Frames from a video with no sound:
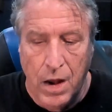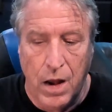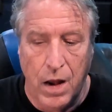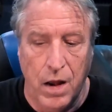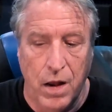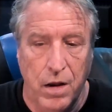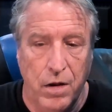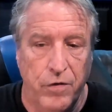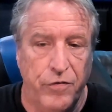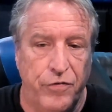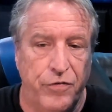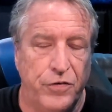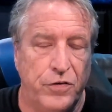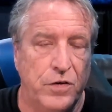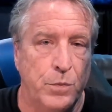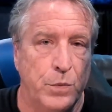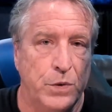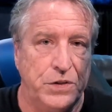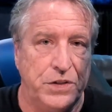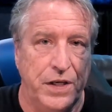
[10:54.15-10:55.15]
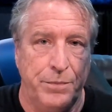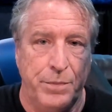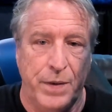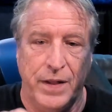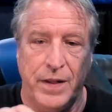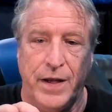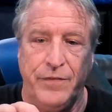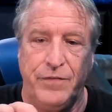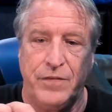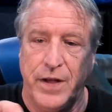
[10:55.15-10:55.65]
of Someone Saved
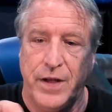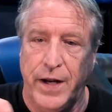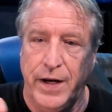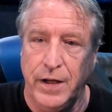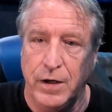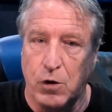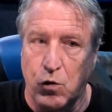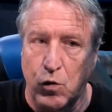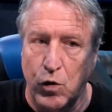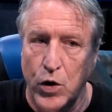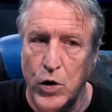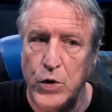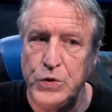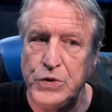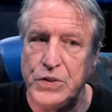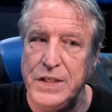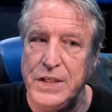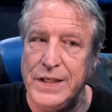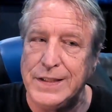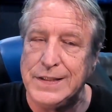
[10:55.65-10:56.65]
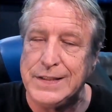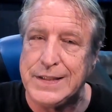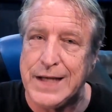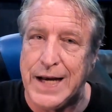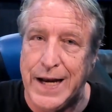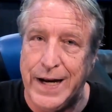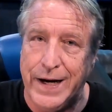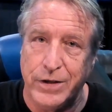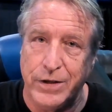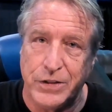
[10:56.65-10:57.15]
My Life Tonight, it grows the
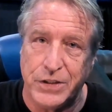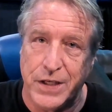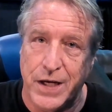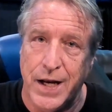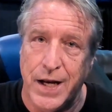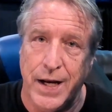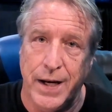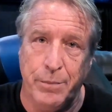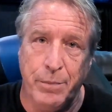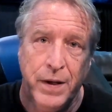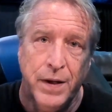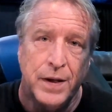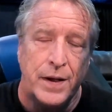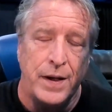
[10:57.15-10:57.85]
entire time.